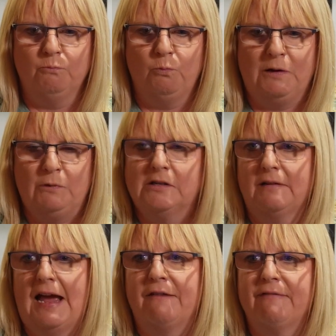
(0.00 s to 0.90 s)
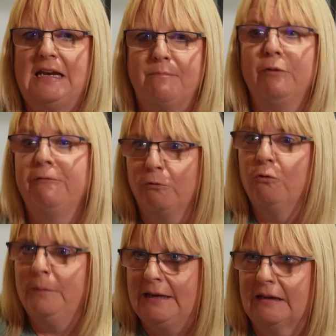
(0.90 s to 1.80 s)
we don't have any
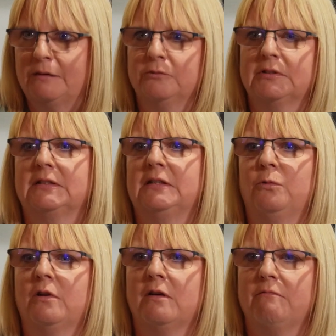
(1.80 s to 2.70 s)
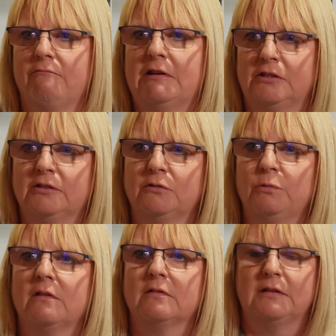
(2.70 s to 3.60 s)
performing animals, as it were, registered
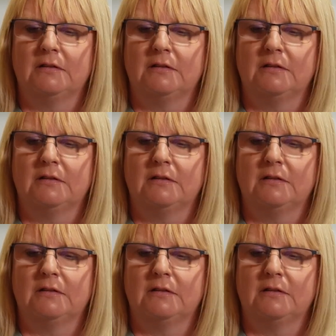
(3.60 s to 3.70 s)
with us.